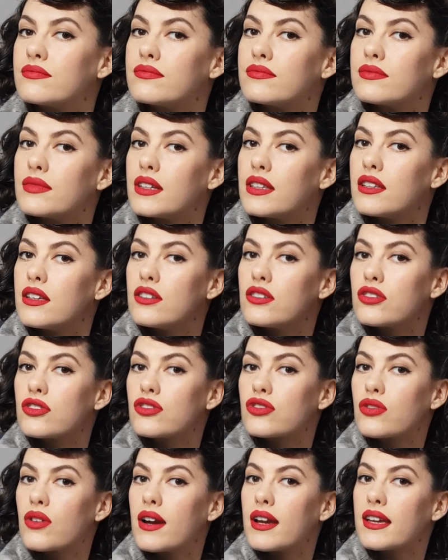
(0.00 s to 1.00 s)
And then just
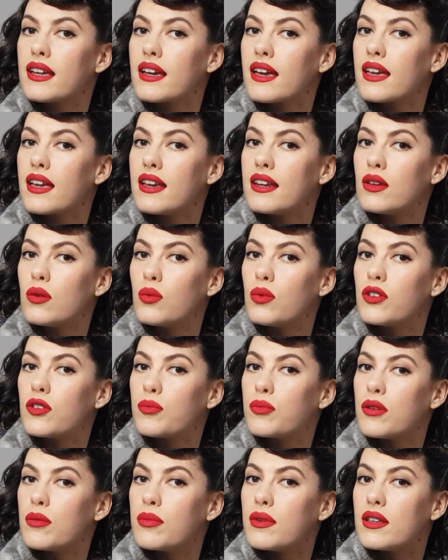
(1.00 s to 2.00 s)
try and get any
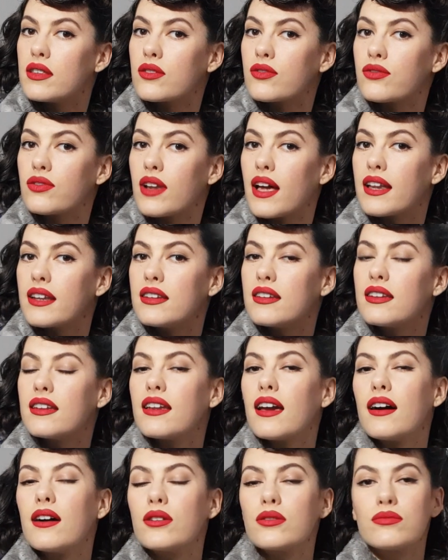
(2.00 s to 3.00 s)
wispy bits flattened
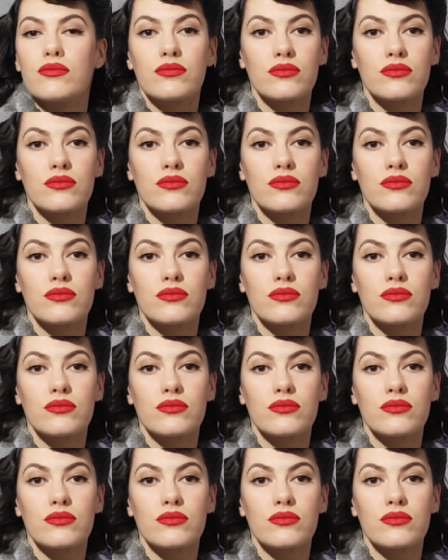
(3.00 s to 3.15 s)
down